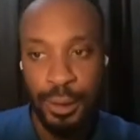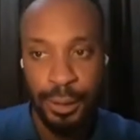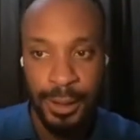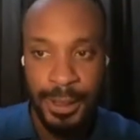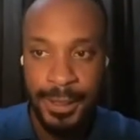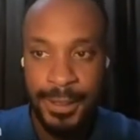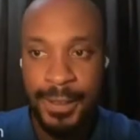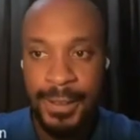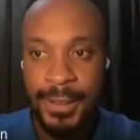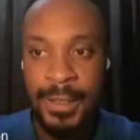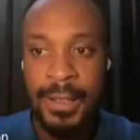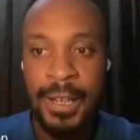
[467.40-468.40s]
your
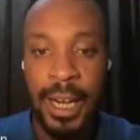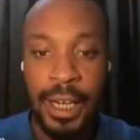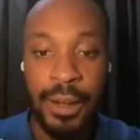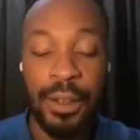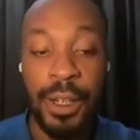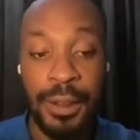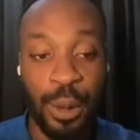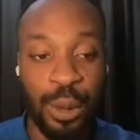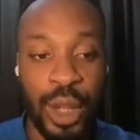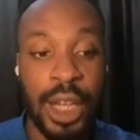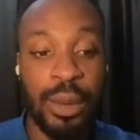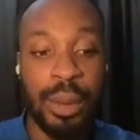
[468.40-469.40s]
needs and every other
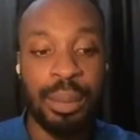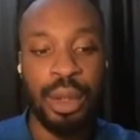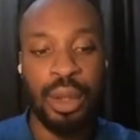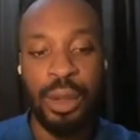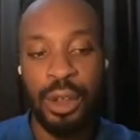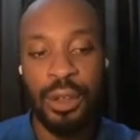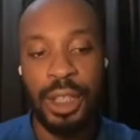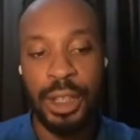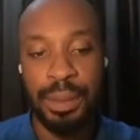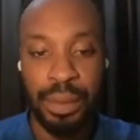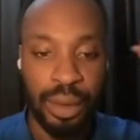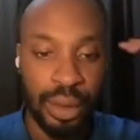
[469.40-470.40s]
stuff. That's where model
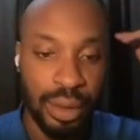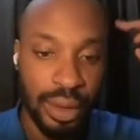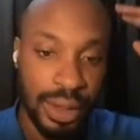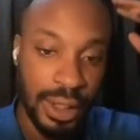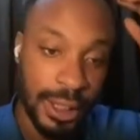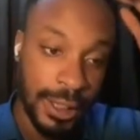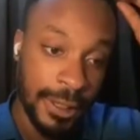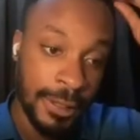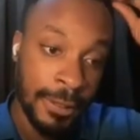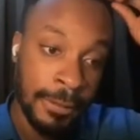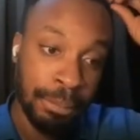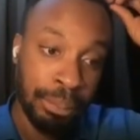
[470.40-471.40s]
context protocols is.
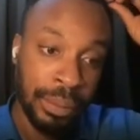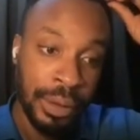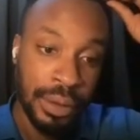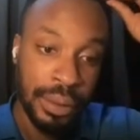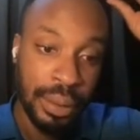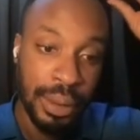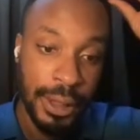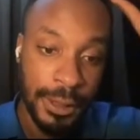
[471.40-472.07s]
So